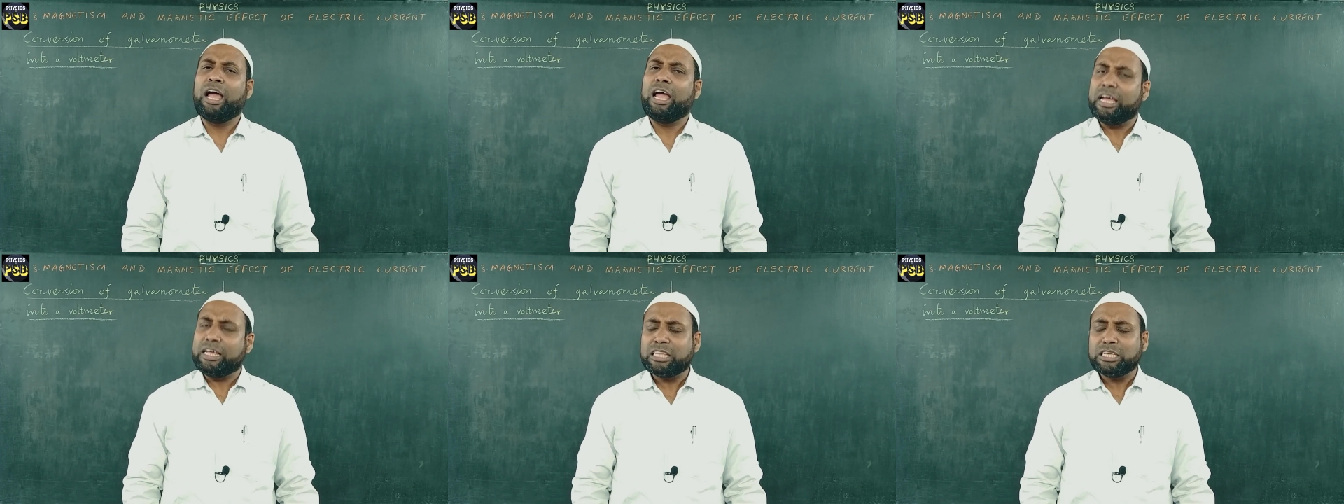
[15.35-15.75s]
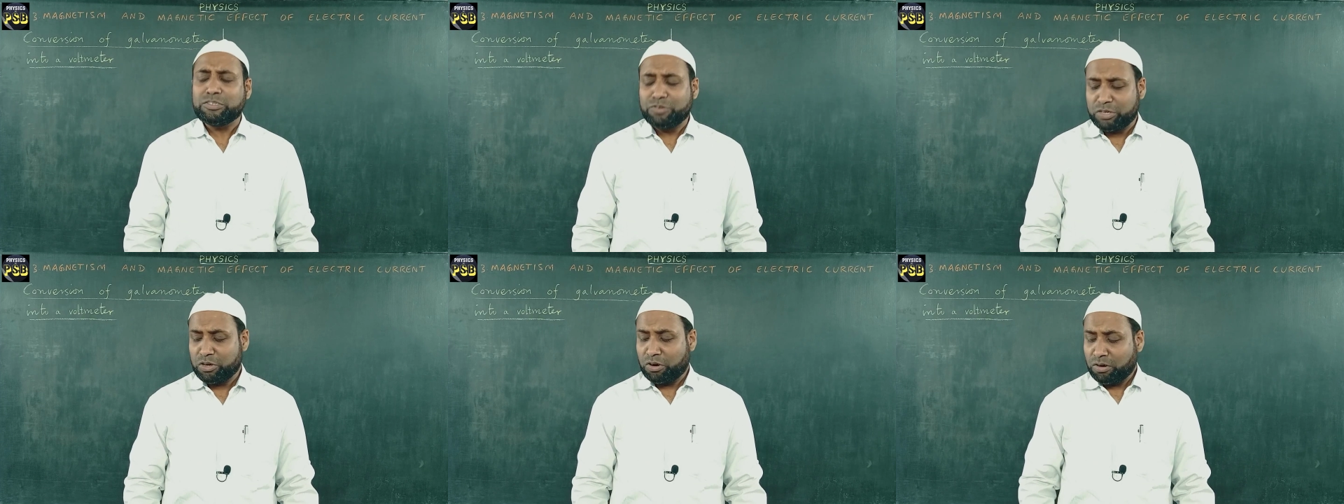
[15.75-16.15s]
In this
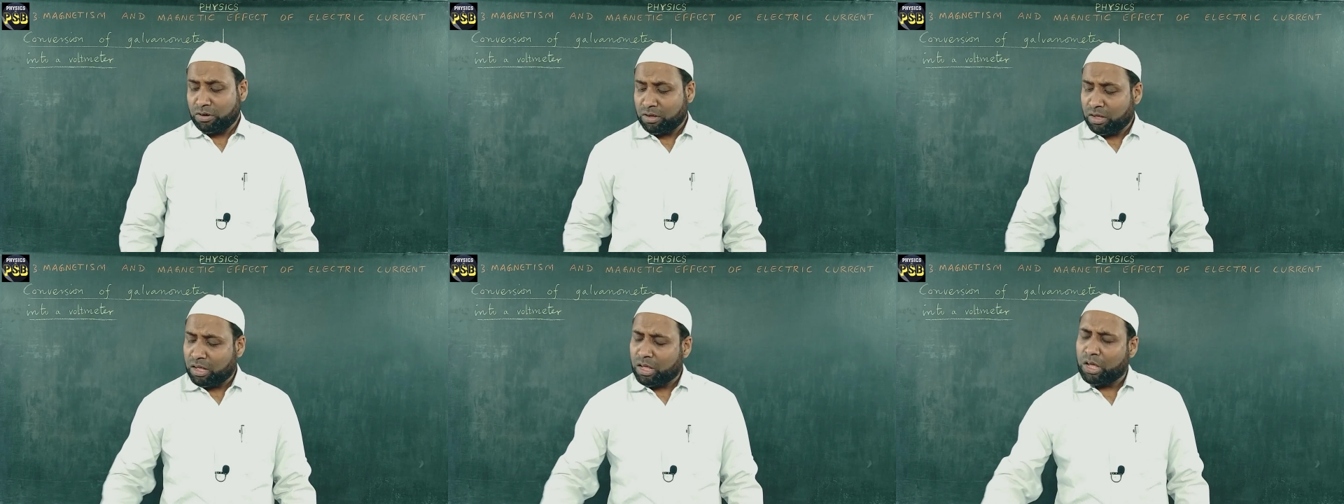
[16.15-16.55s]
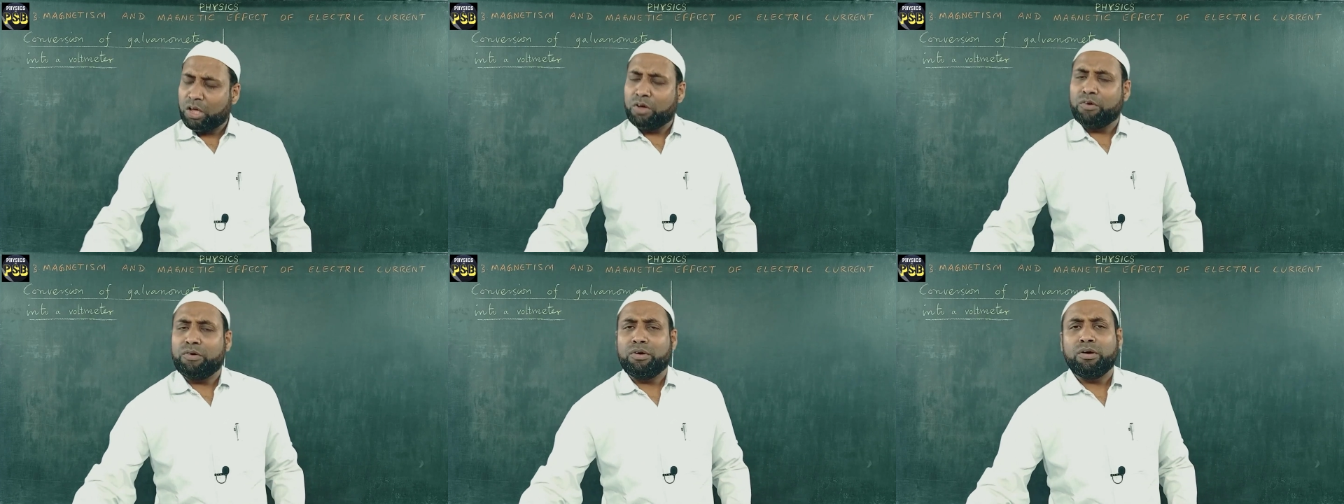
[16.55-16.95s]
video,
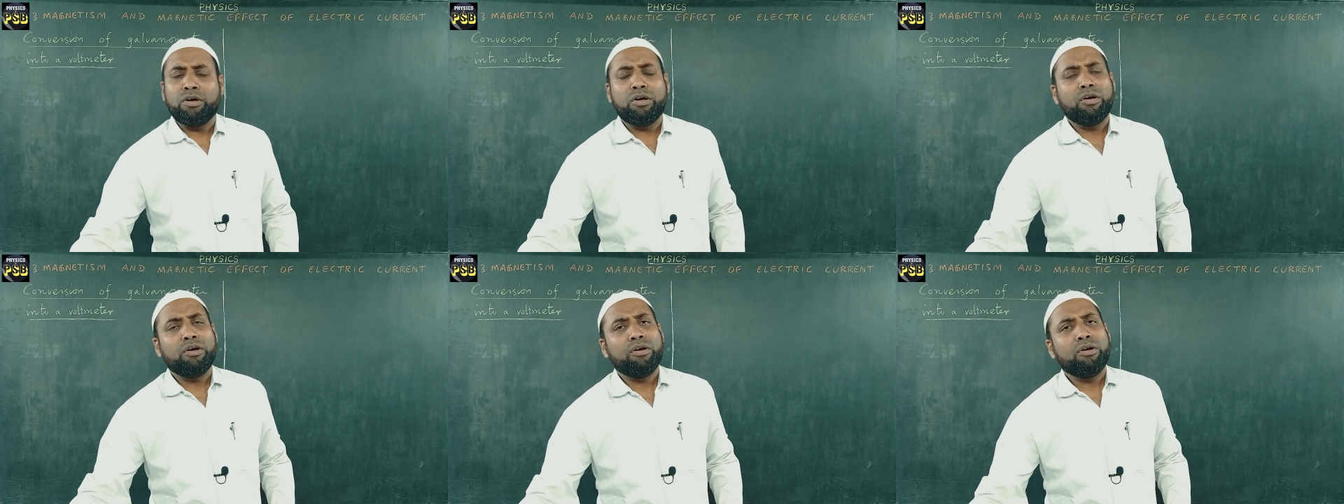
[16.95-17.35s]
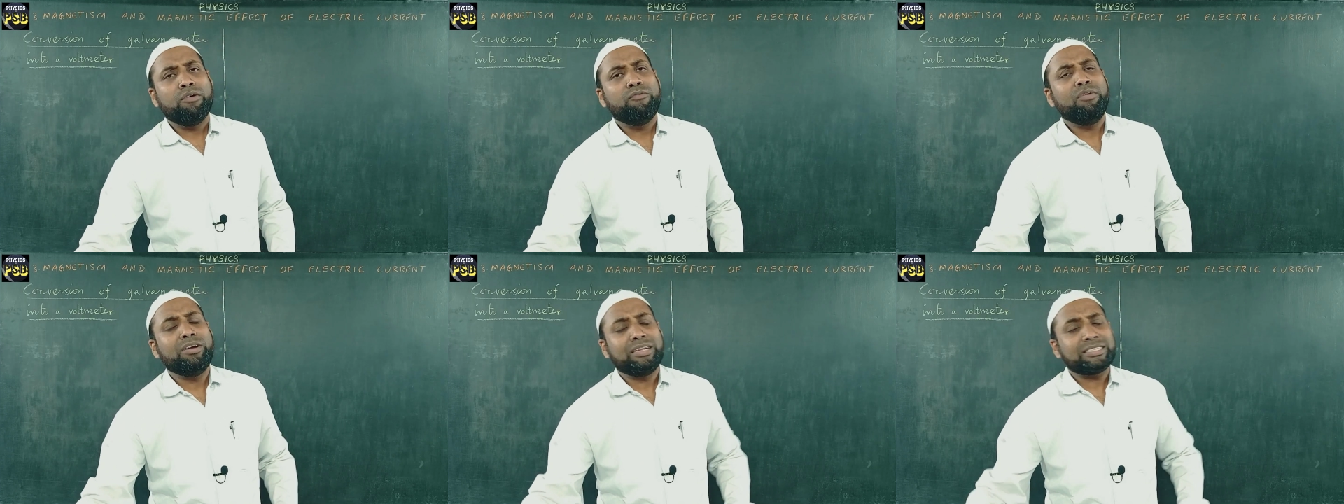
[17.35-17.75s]

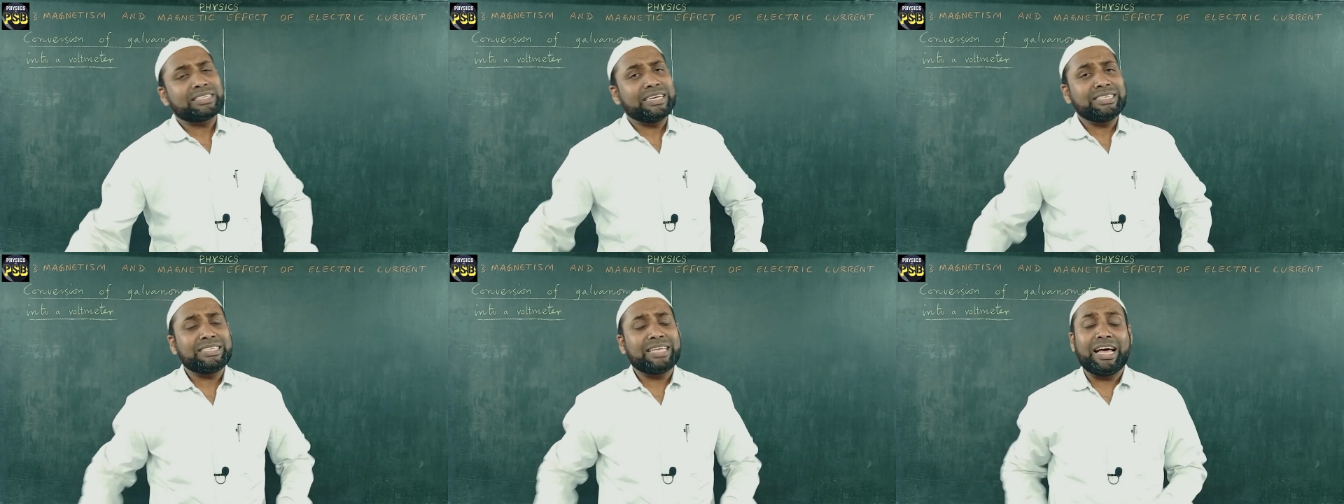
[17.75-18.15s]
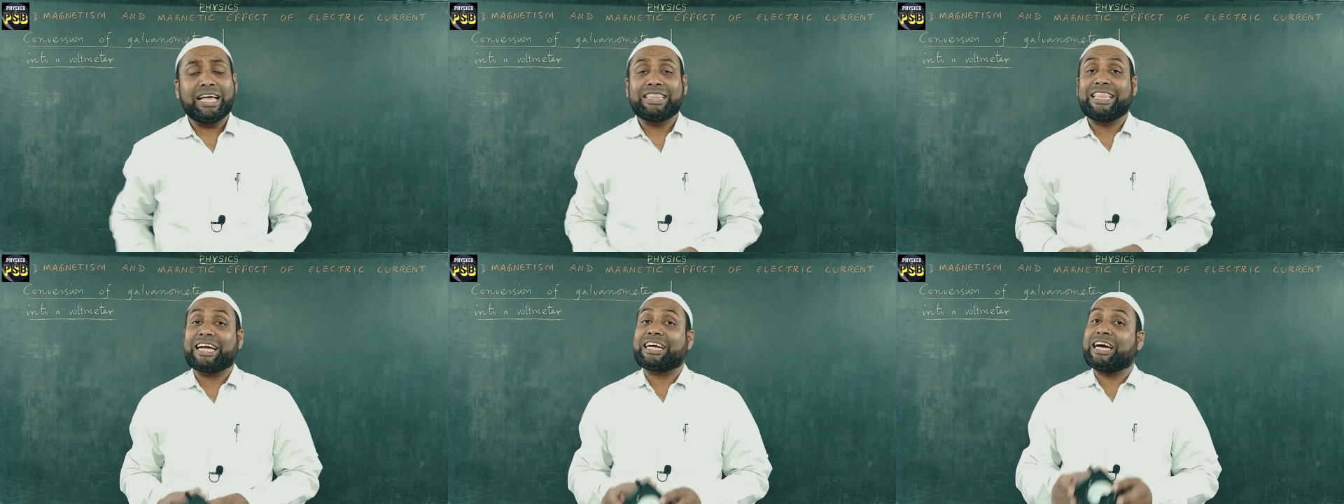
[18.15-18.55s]
we'll discuss
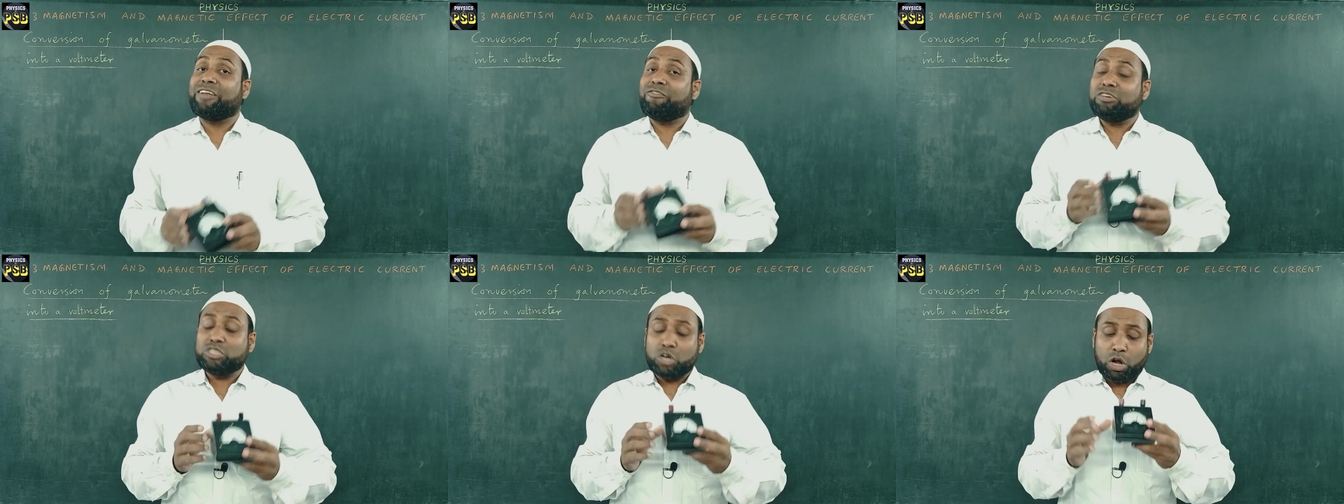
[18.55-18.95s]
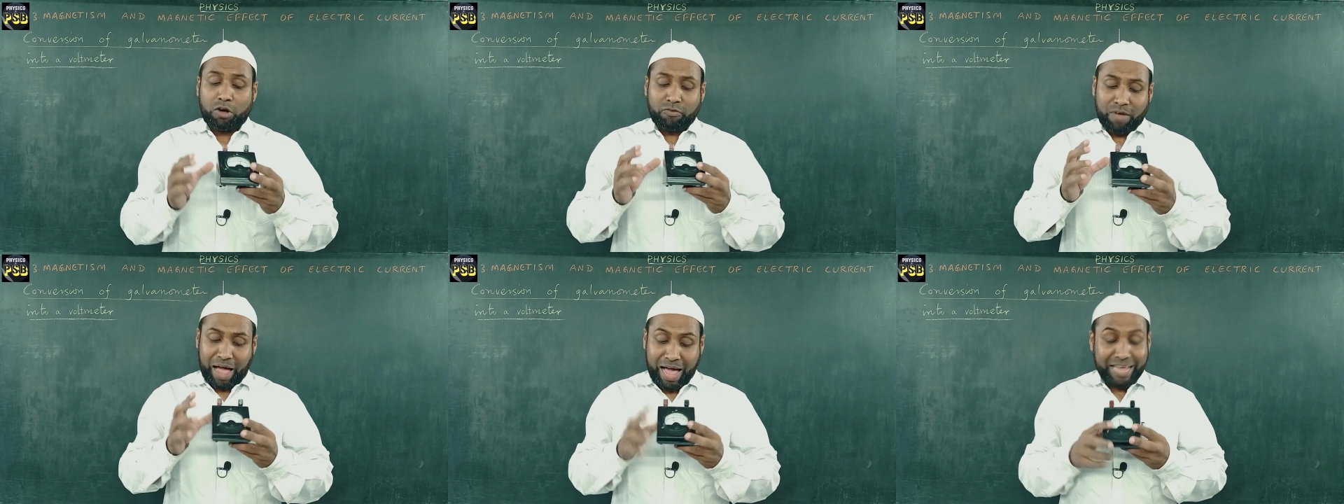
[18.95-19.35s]
the conversion of
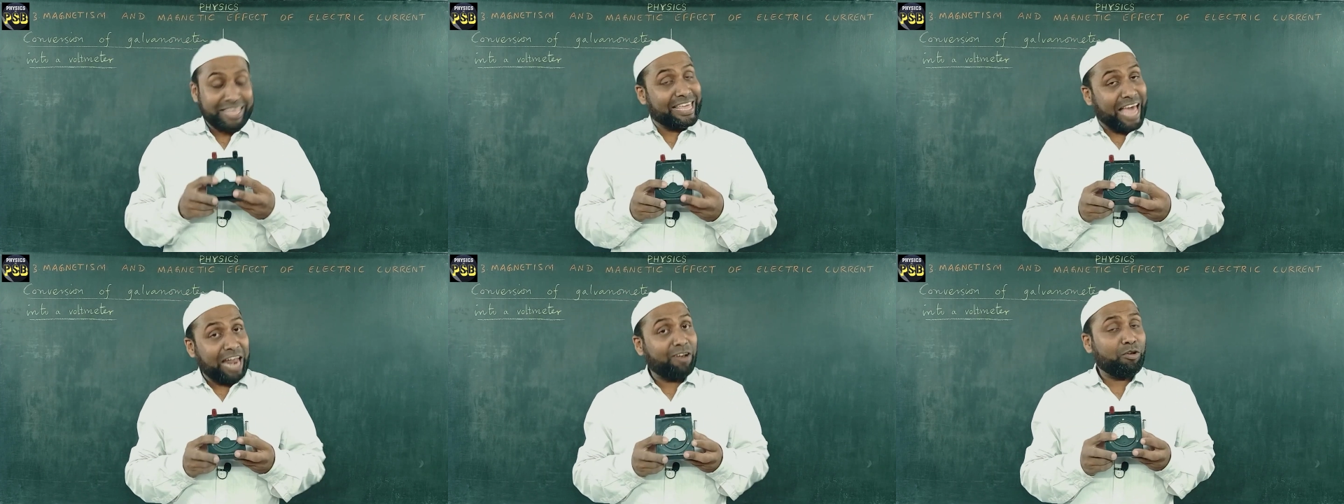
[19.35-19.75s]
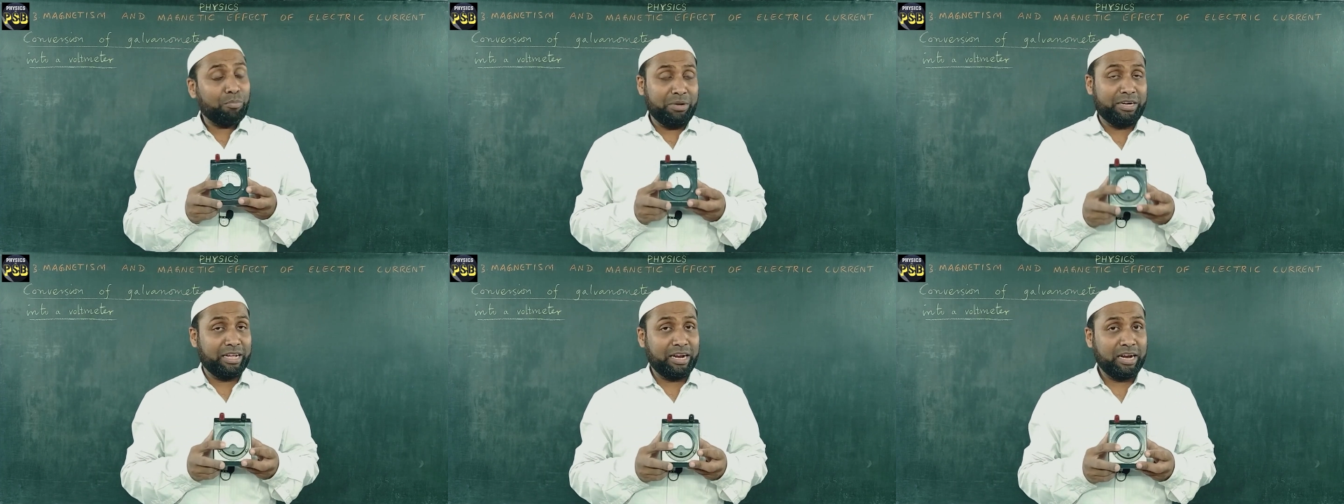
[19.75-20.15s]
a
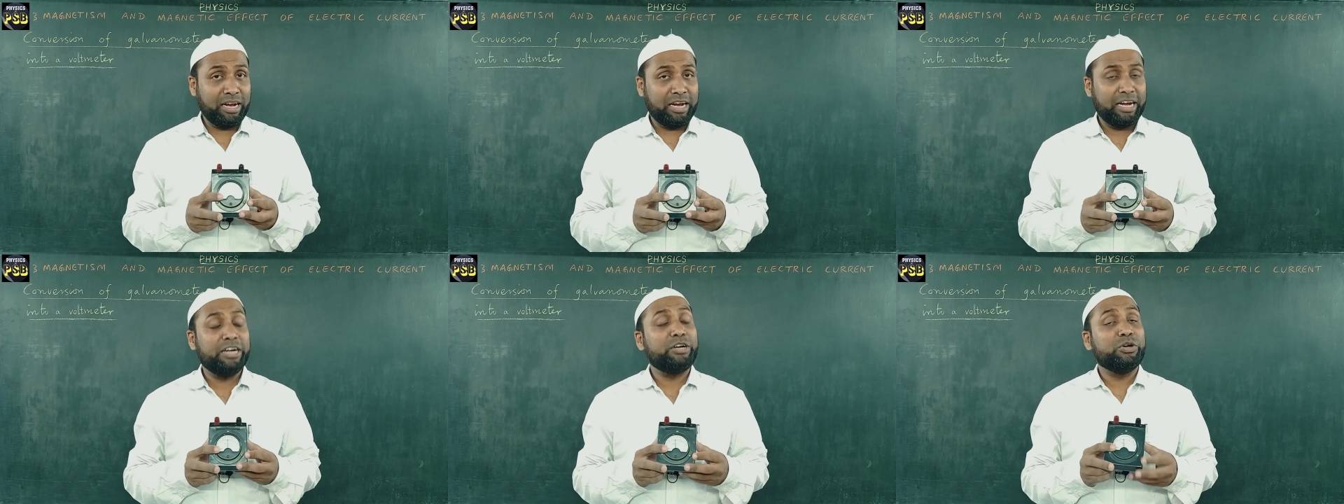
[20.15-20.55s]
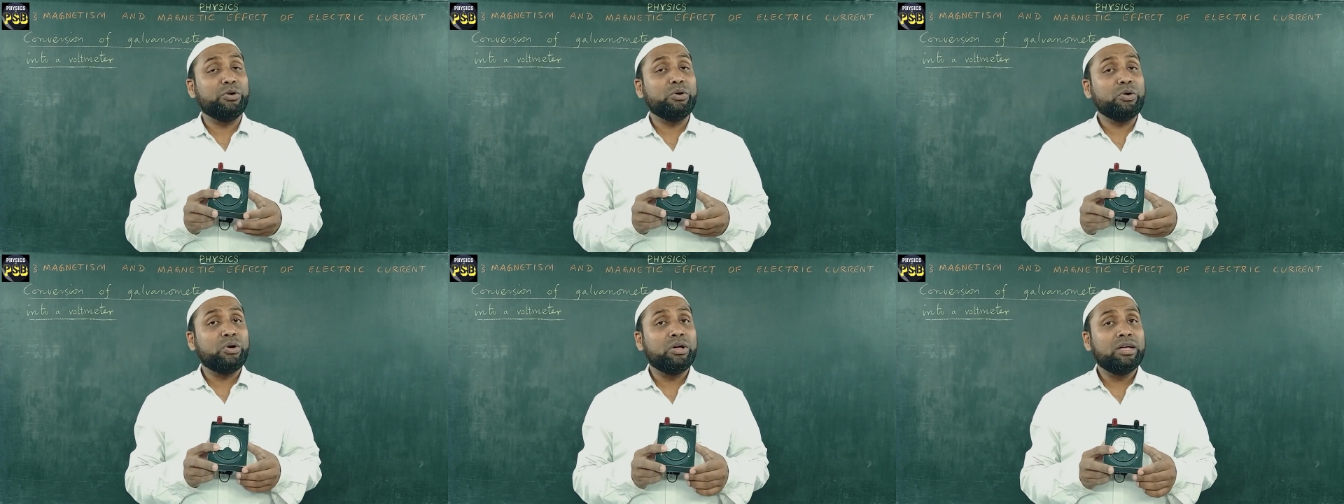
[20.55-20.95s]
galvanometer
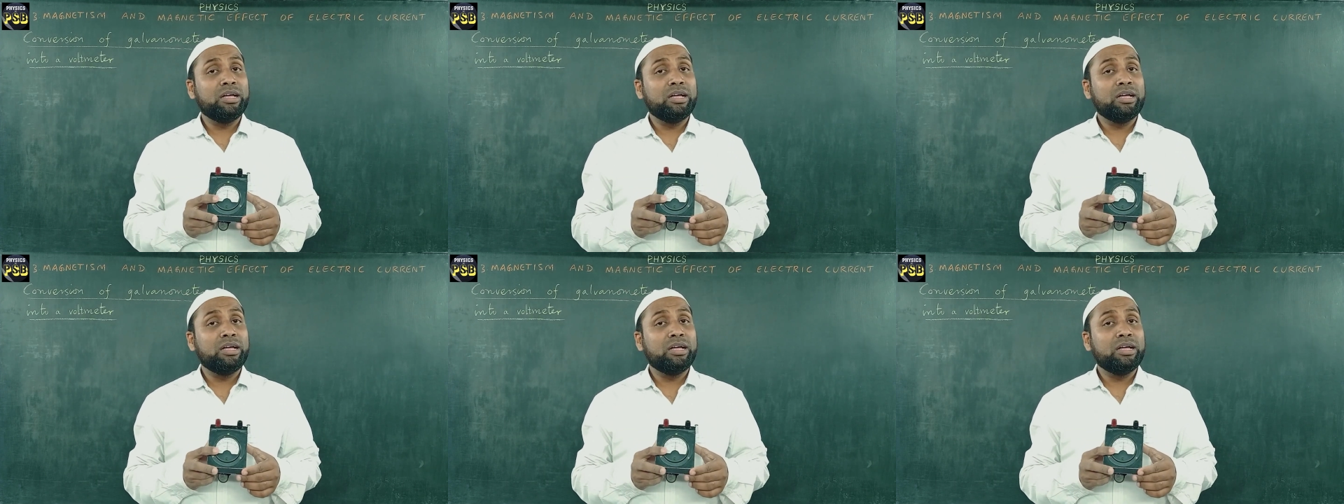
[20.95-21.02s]
into